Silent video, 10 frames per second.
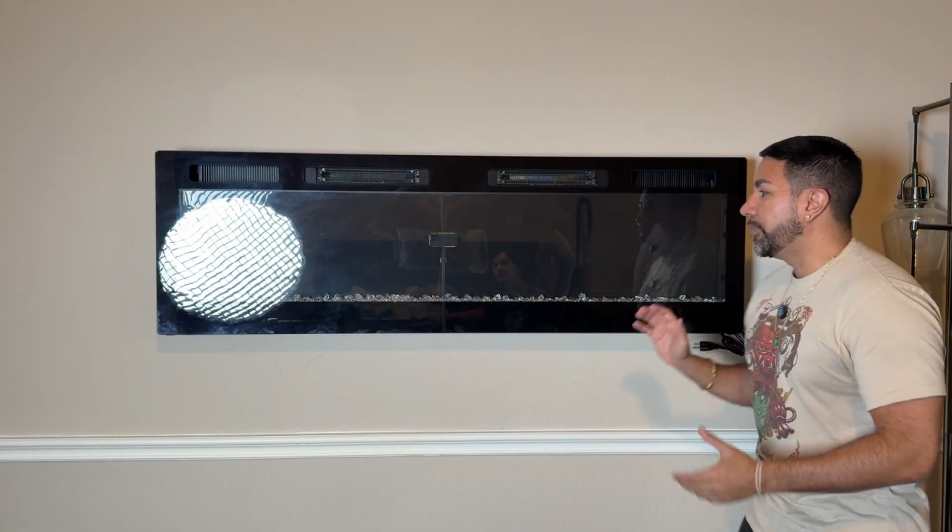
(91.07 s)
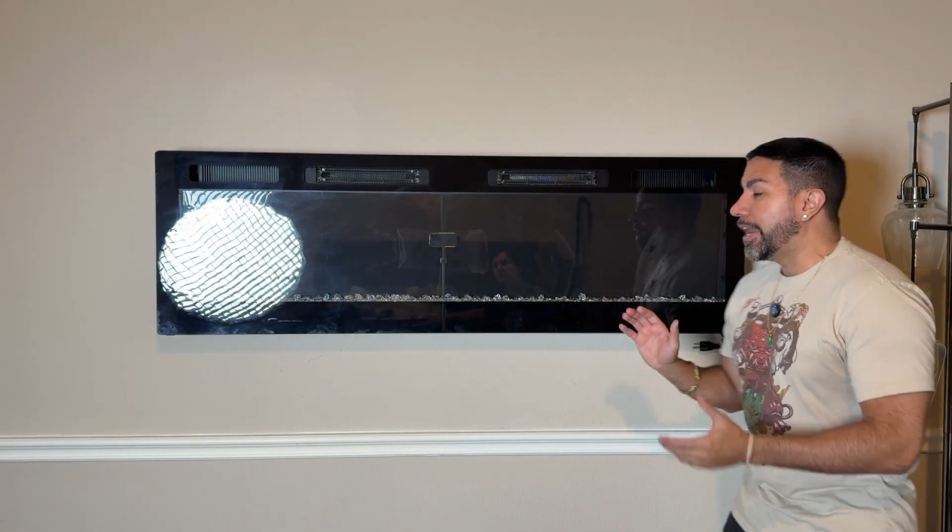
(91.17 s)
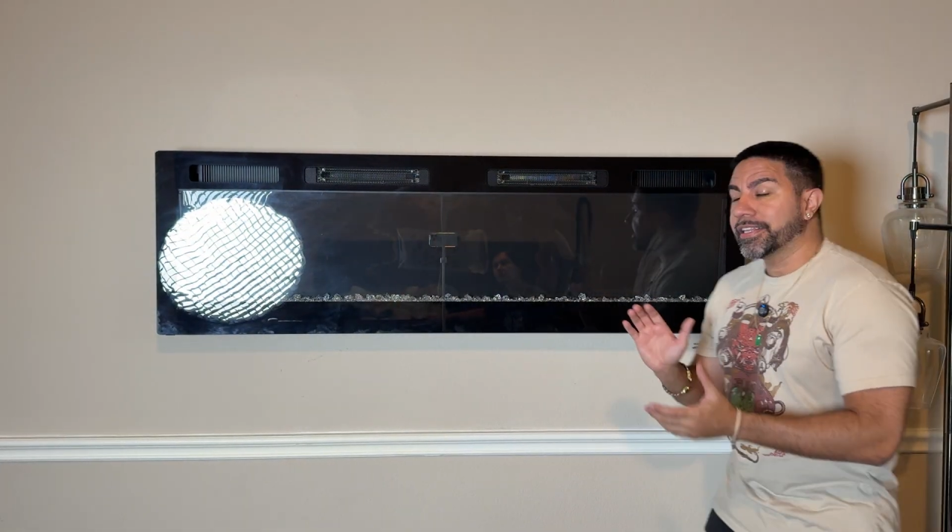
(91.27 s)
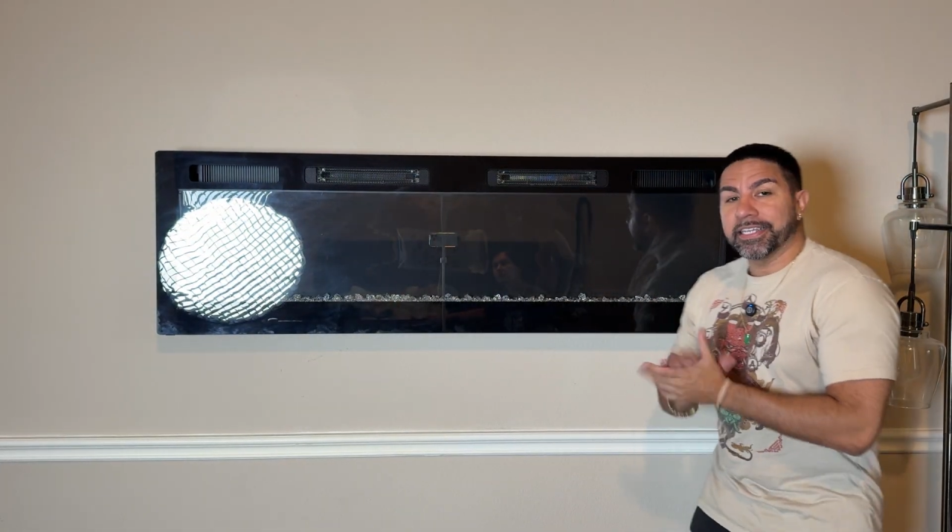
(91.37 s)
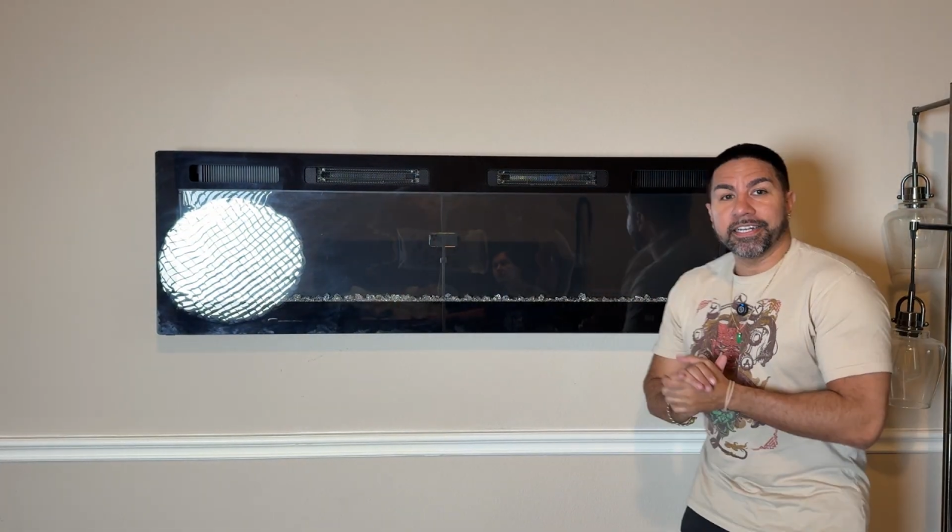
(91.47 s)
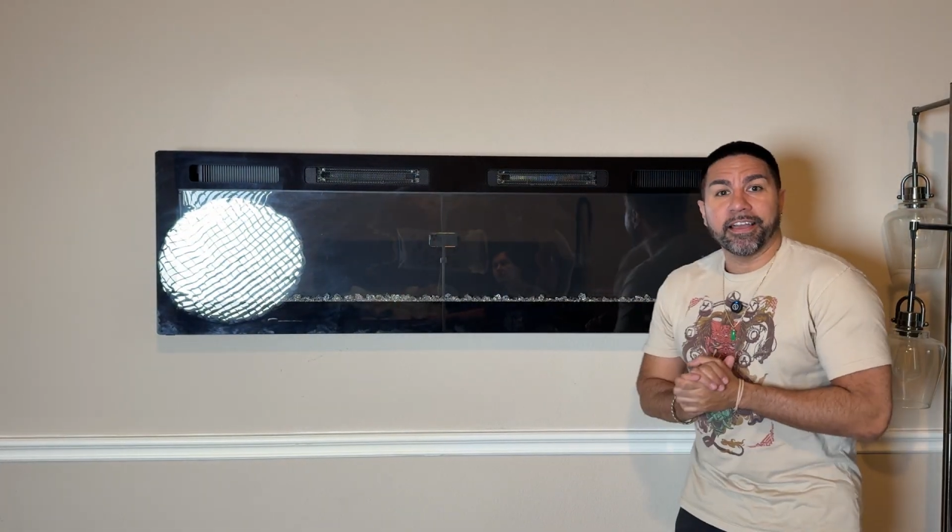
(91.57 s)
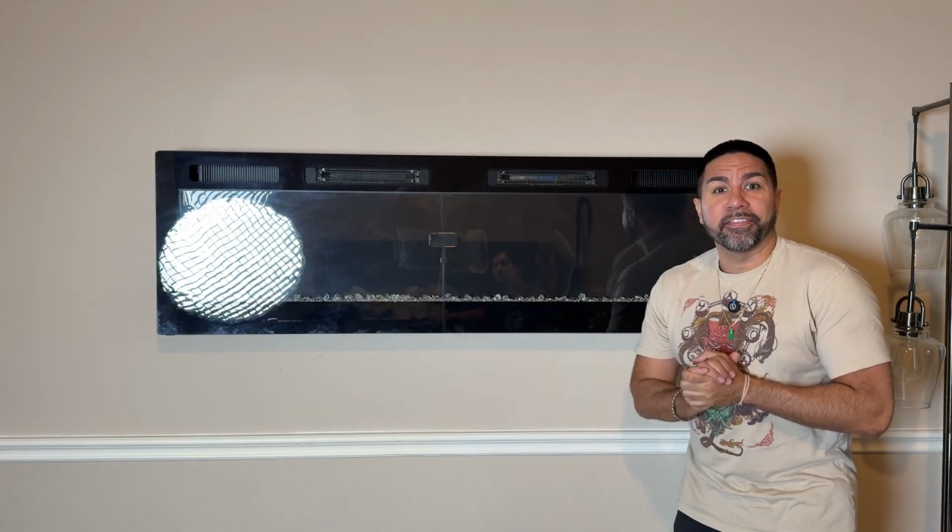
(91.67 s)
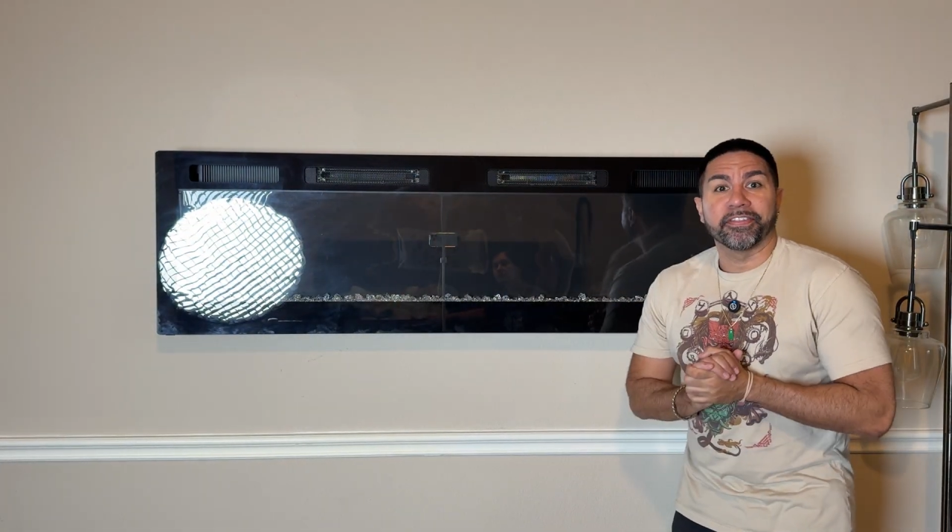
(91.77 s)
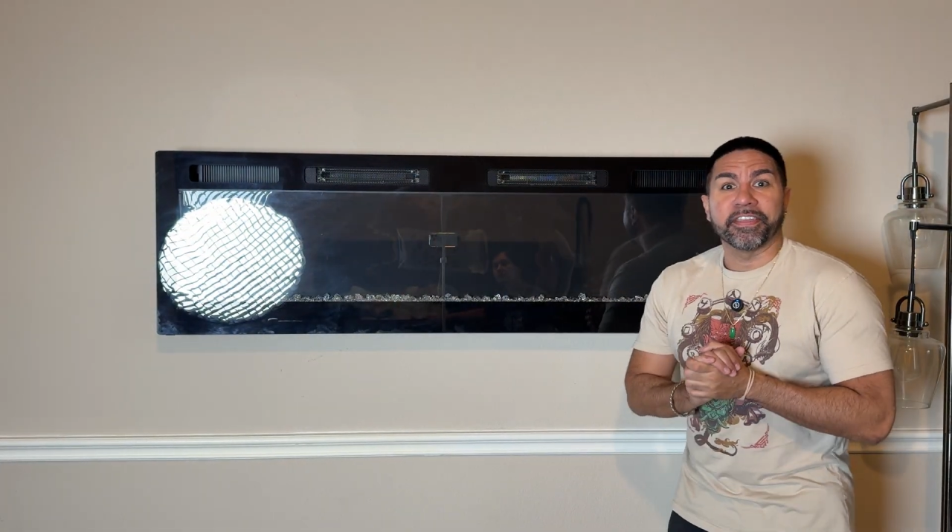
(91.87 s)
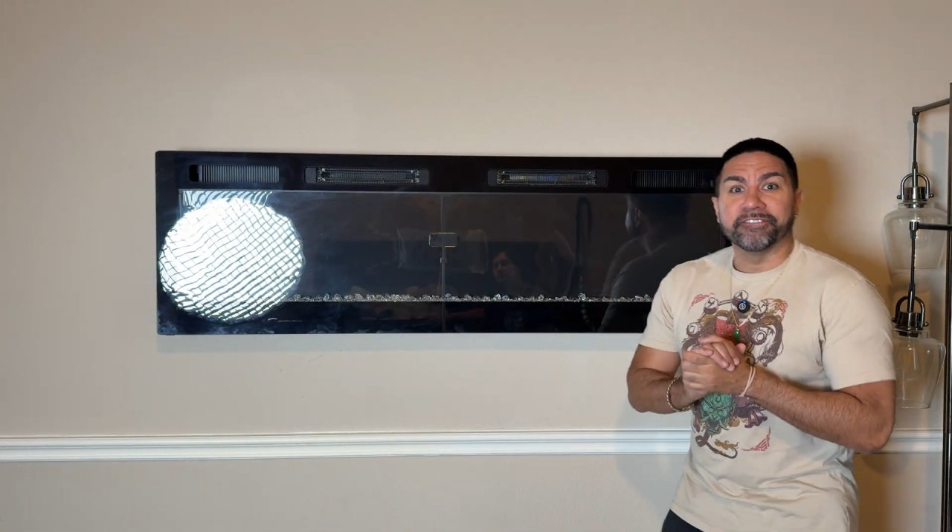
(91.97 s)
Now then,
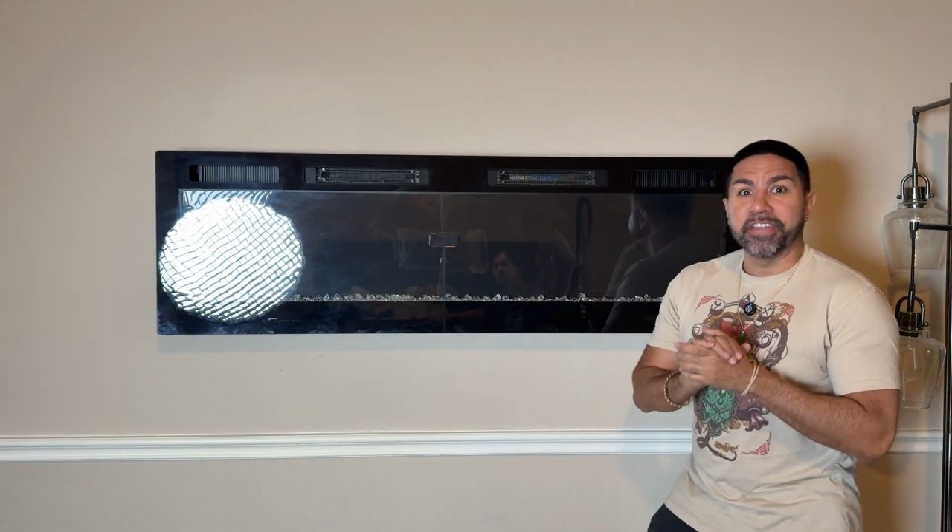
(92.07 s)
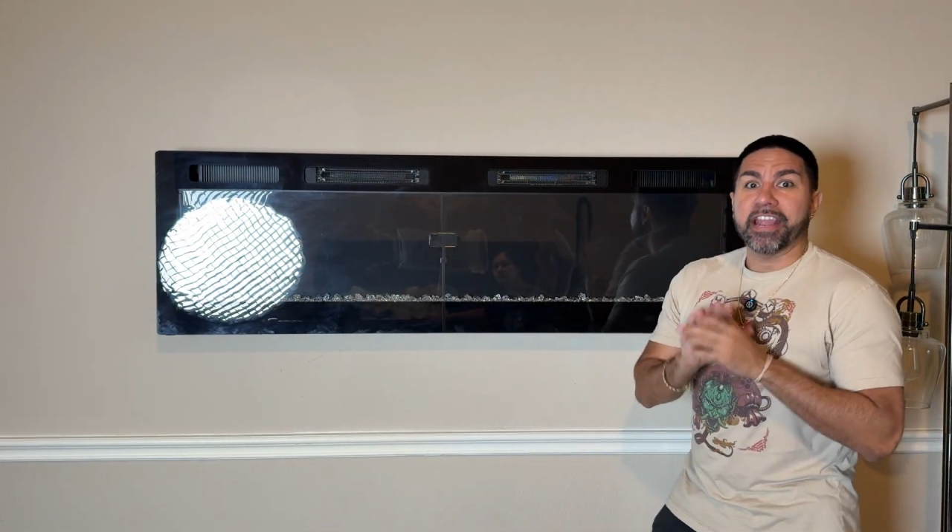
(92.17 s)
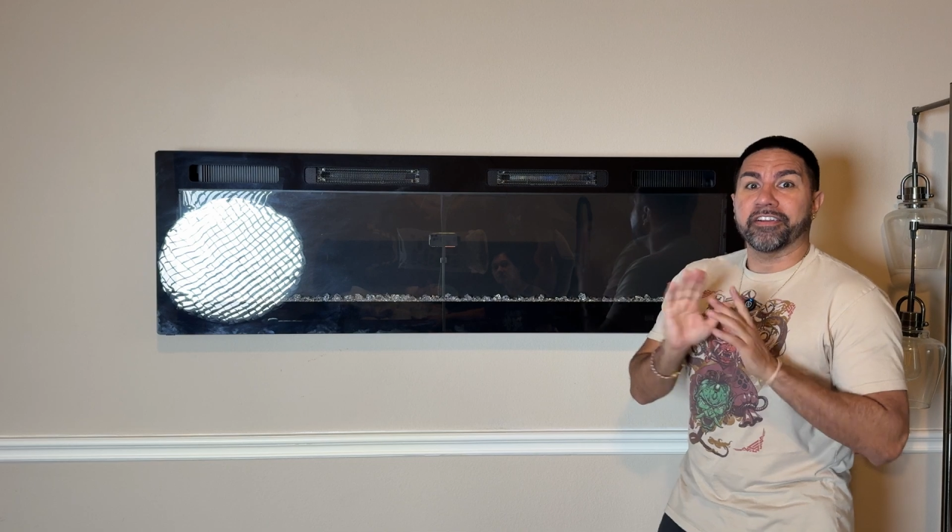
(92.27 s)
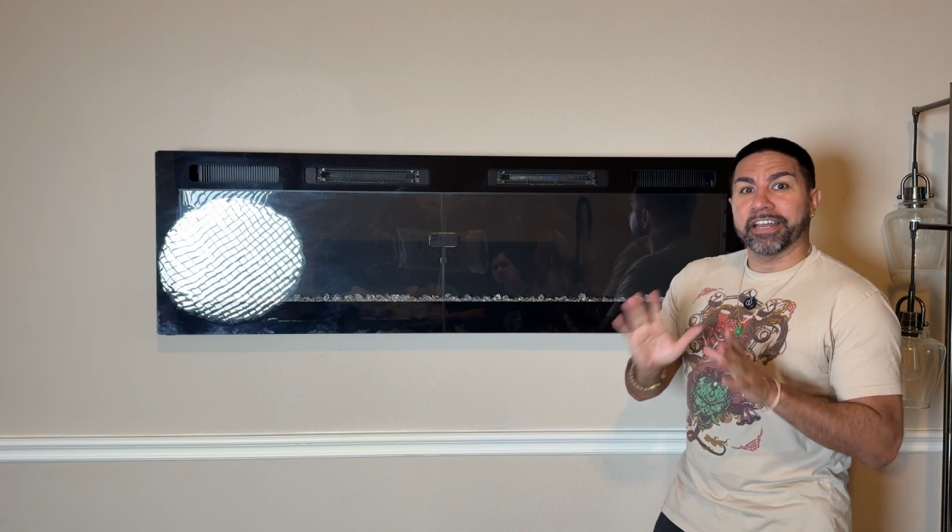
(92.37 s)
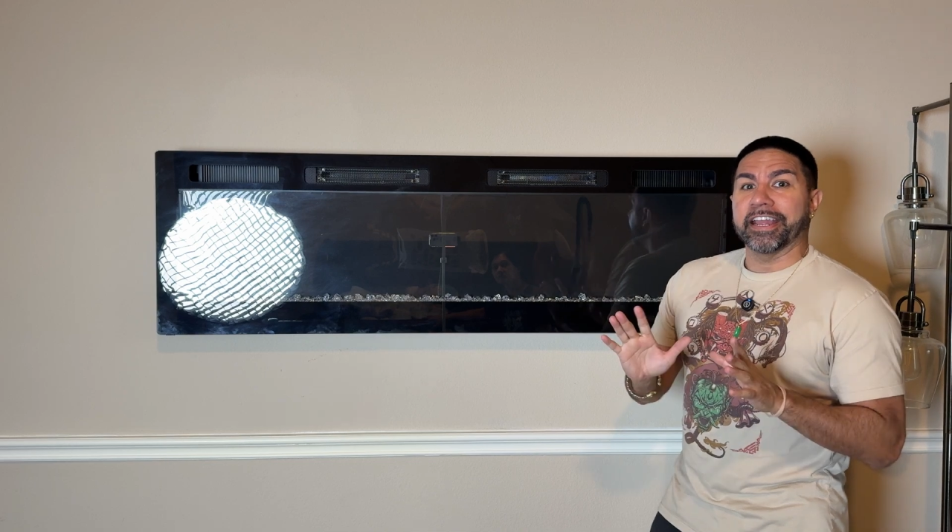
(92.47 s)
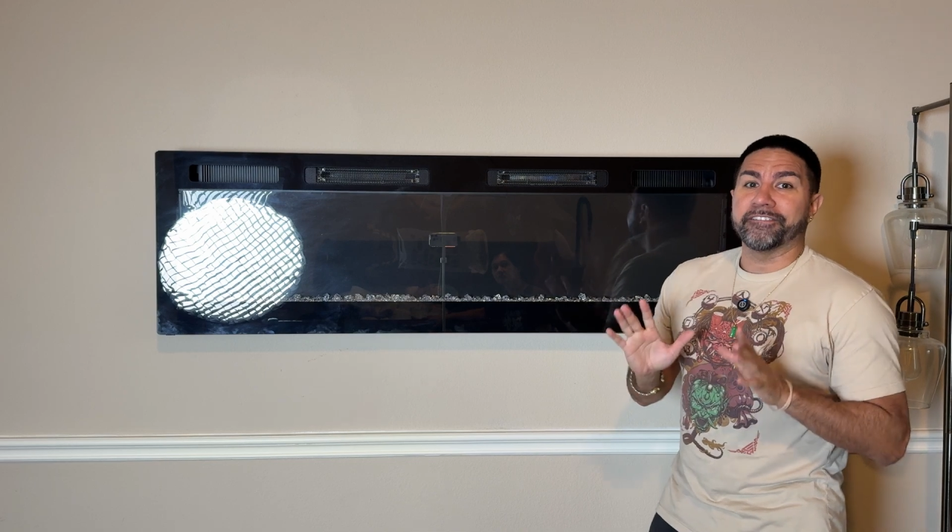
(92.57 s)
the very